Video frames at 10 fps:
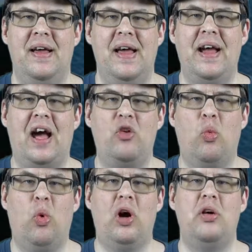Hey guys,
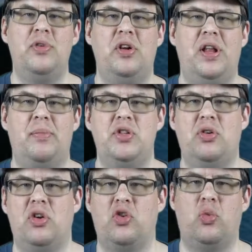welcome to another
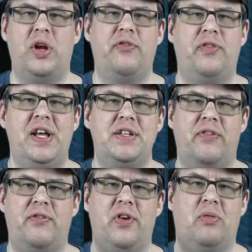episode of Twin Flicks,
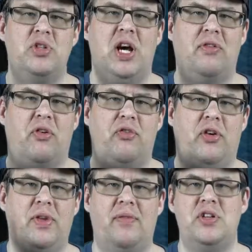a film channel for
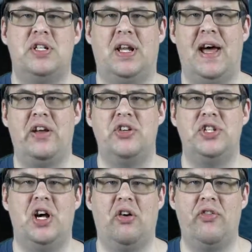film lovers like
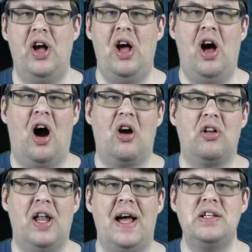yourself. Our
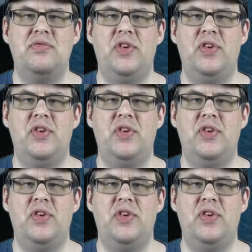last